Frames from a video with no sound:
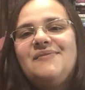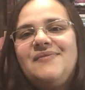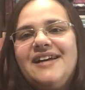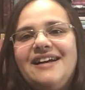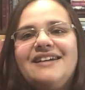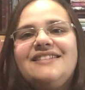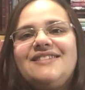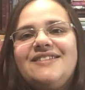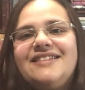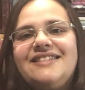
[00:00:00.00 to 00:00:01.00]
But yeah,
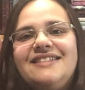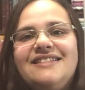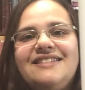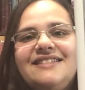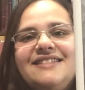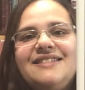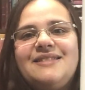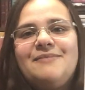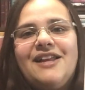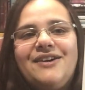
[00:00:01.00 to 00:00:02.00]
so this is
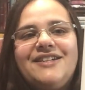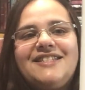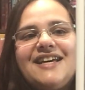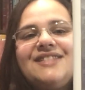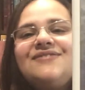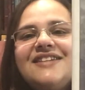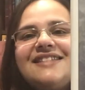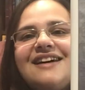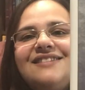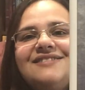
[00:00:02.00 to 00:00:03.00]
the Maloko Designs
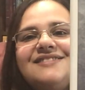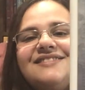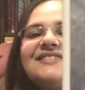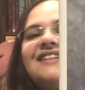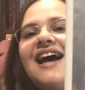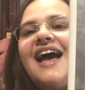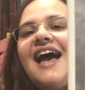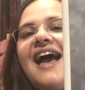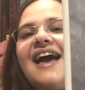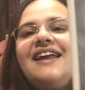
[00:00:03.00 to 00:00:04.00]
freestyle,
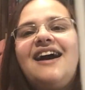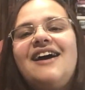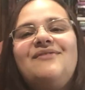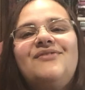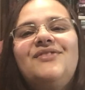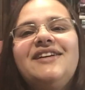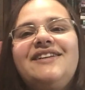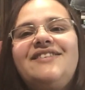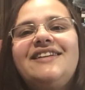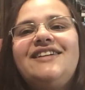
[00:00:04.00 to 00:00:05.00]
and I'm
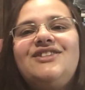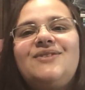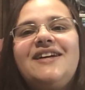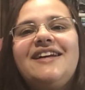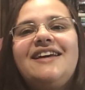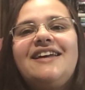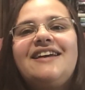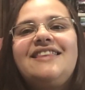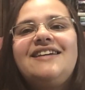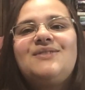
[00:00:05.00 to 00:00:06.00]
really enjoying it, and I
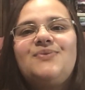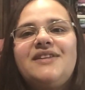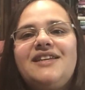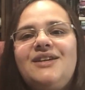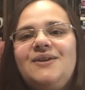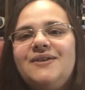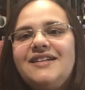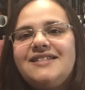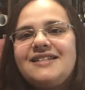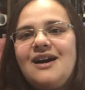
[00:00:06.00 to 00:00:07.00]
think it's really cute.
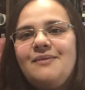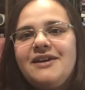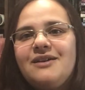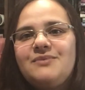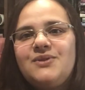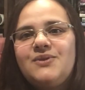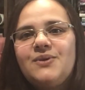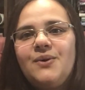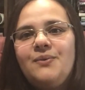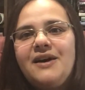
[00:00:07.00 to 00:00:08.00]
It's coming up
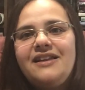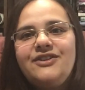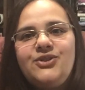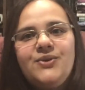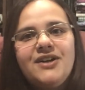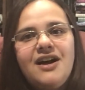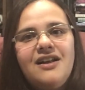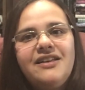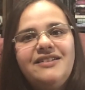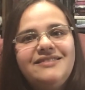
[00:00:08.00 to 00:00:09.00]
so well and true to
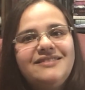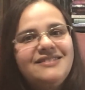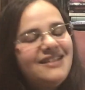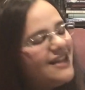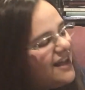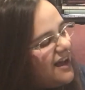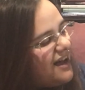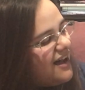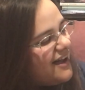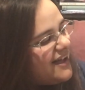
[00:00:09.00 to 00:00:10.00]
color.
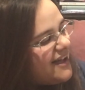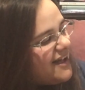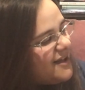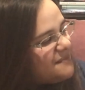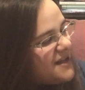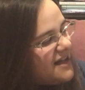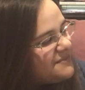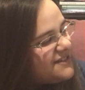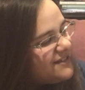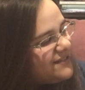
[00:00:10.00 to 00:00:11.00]
I am
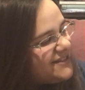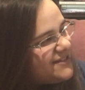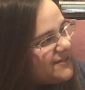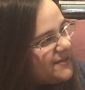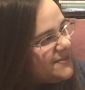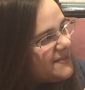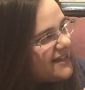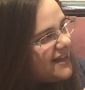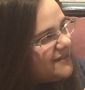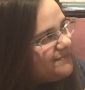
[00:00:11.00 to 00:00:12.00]
absolutely stoked with
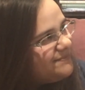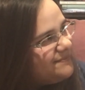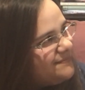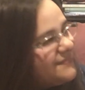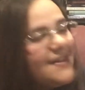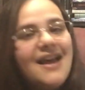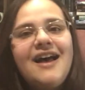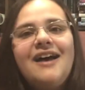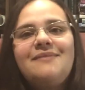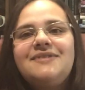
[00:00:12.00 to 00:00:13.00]
that.
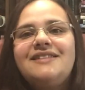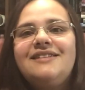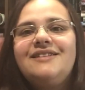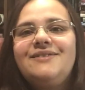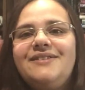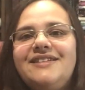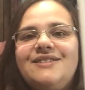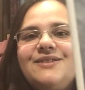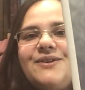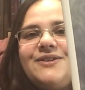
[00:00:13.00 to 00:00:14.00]
Absolutely
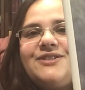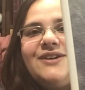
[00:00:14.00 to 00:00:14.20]
stoked, you